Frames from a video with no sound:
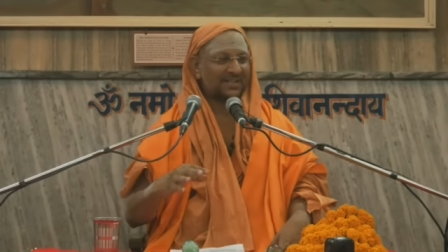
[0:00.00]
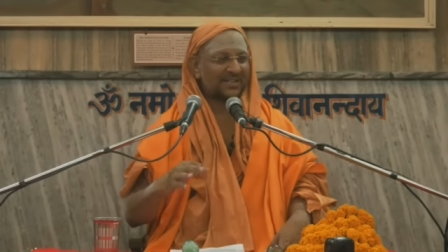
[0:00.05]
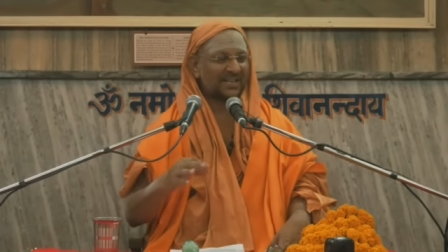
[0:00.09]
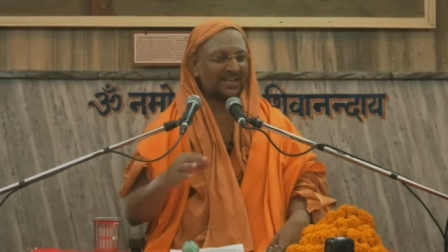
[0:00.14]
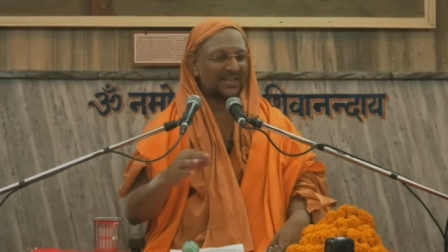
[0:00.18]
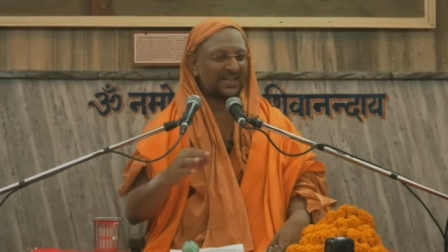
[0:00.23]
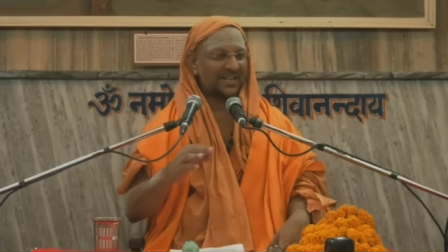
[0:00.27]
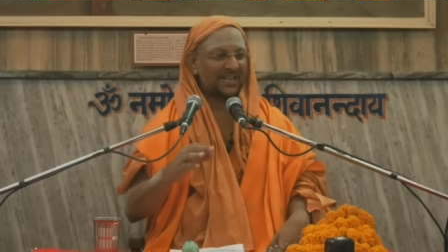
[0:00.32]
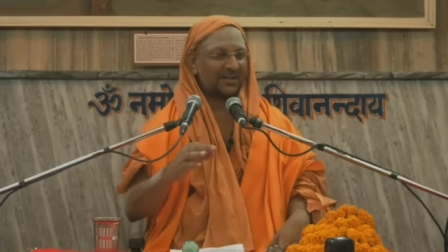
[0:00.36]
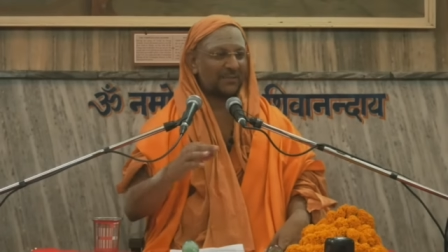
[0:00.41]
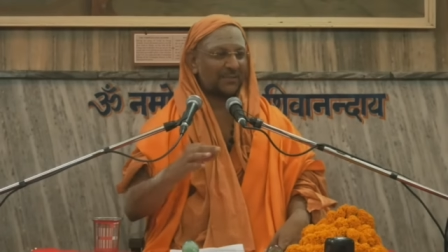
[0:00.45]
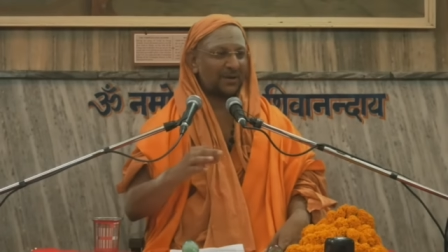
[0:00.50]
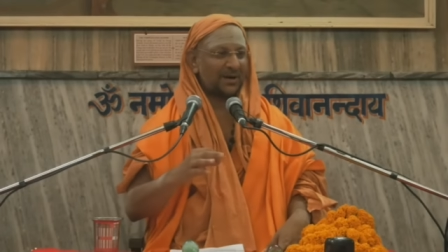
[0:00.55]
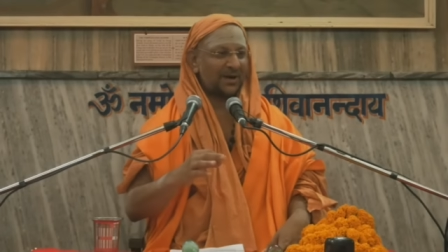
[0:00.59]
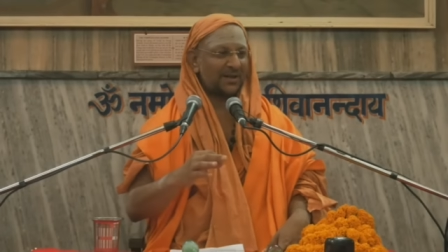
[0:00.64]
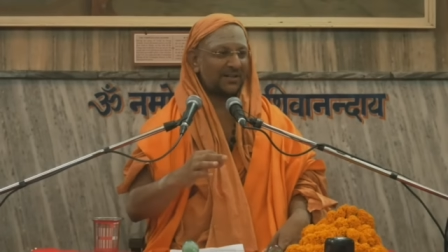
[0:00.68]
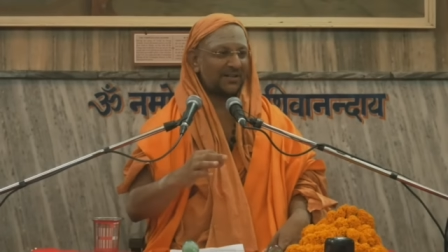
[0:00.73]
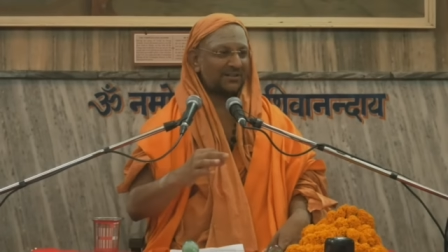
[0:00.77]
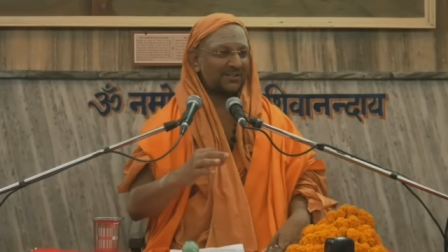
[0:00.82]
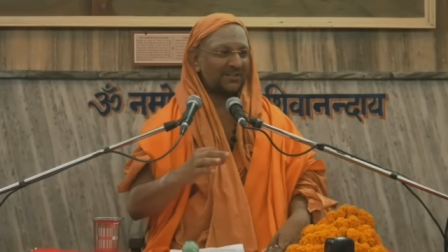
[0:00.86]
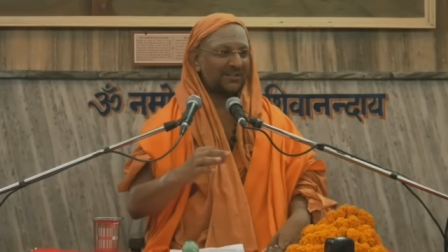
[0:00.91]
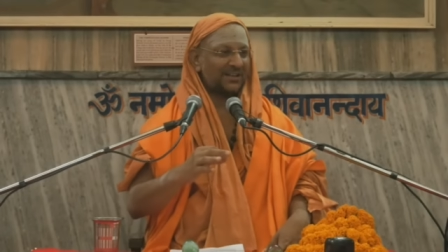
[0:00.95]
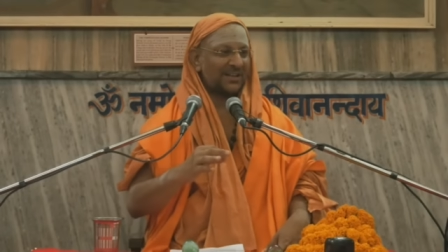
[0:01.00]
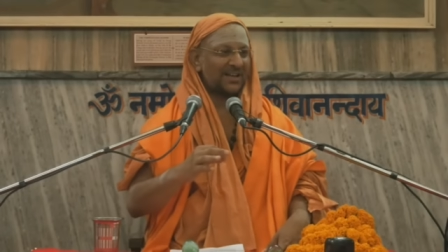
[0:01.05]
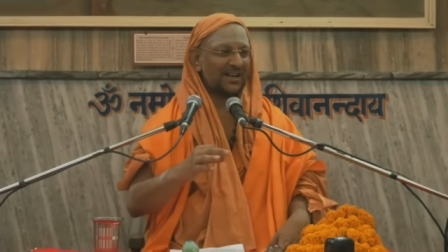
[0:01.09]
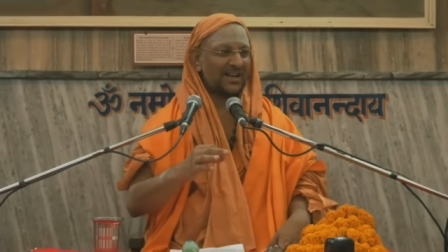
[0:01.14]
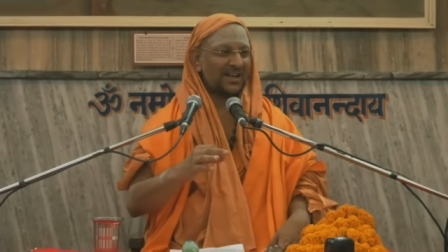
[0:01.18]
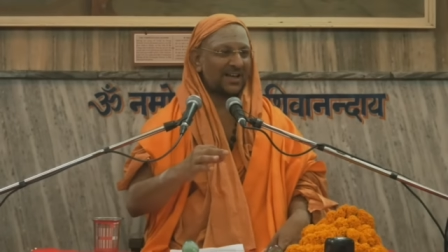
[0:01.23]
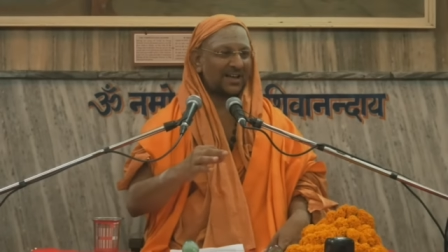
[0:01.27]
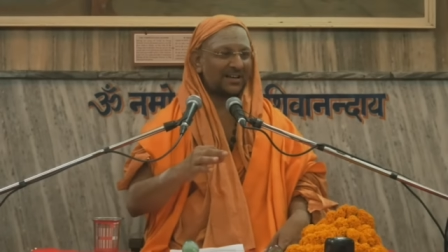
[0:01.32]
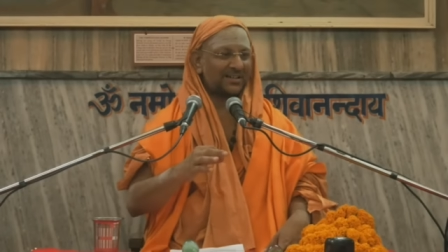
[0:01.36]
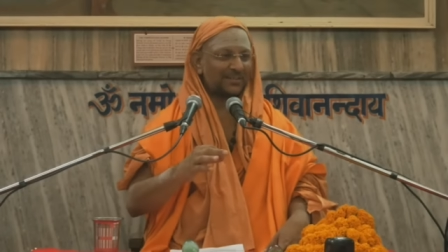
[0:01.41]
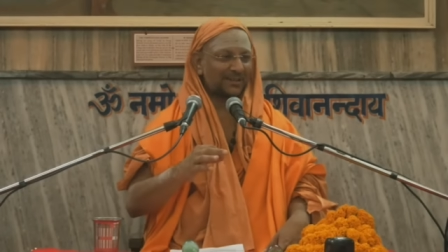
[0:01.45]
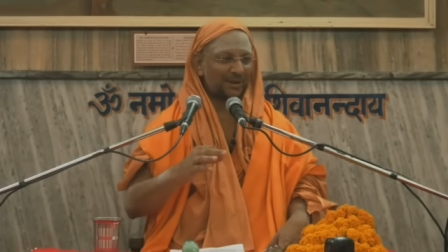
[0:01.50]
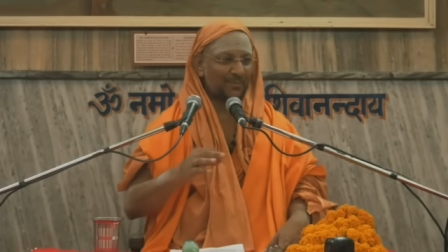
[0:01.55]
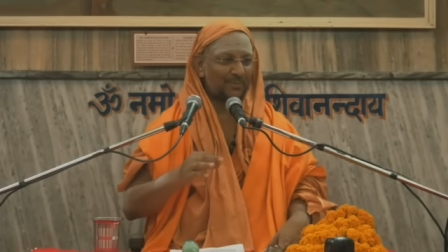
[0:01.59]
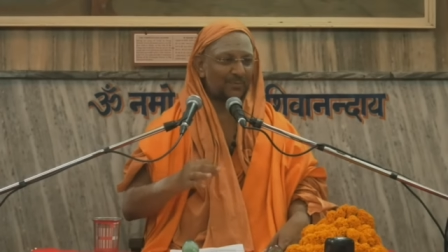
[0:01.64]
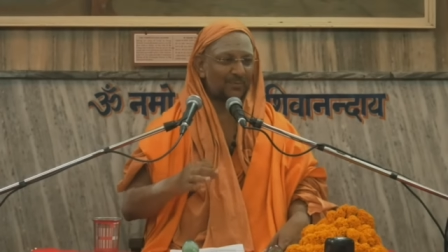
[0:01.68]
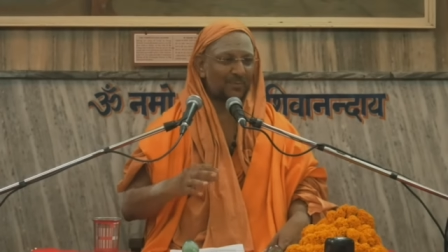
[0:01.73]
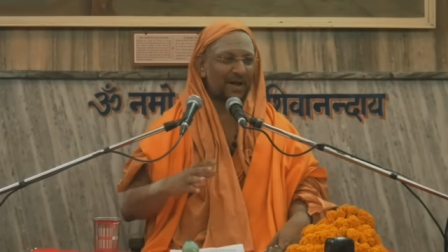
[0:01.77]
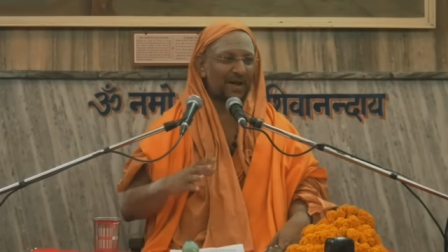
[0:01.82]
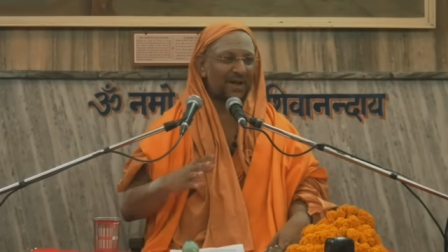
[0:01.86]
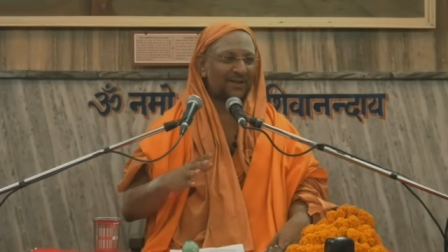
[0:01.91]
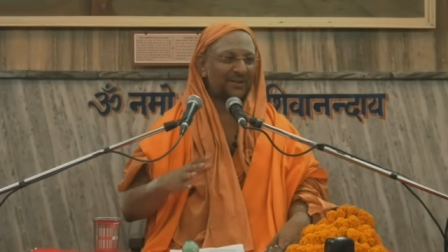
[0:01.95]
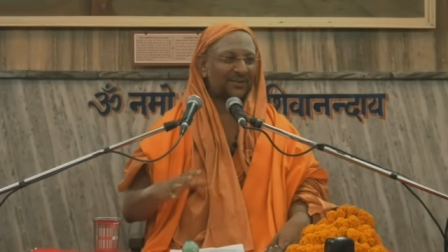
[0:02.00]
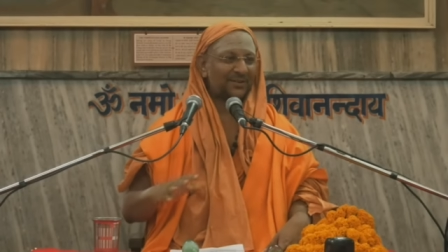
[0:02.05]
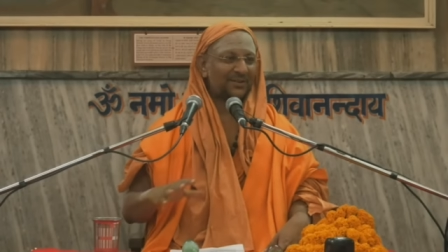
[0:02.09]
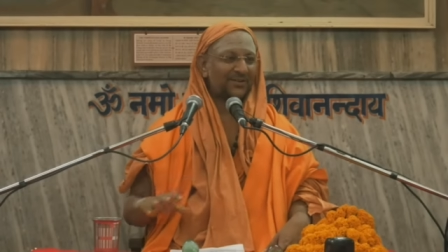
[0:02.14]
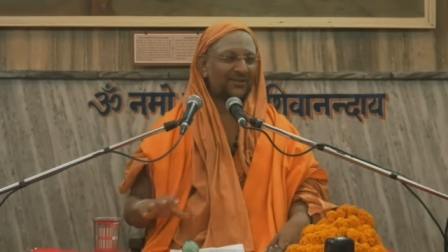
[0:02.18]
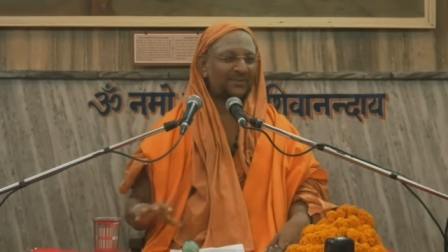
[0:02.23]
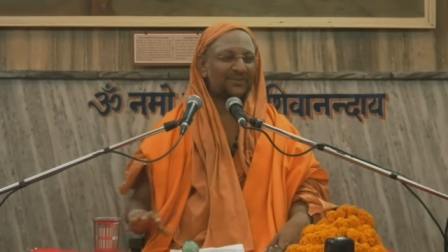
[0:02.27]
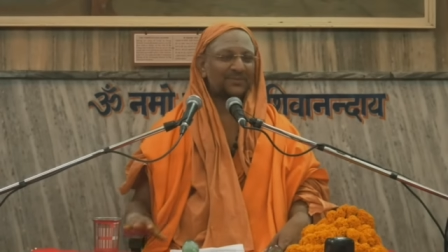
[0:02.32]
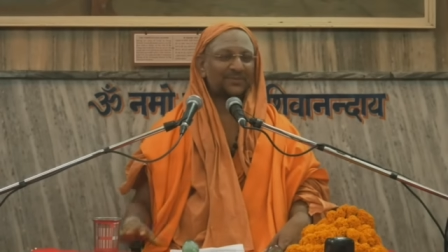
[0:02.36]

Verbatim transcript: take a bath, and come back.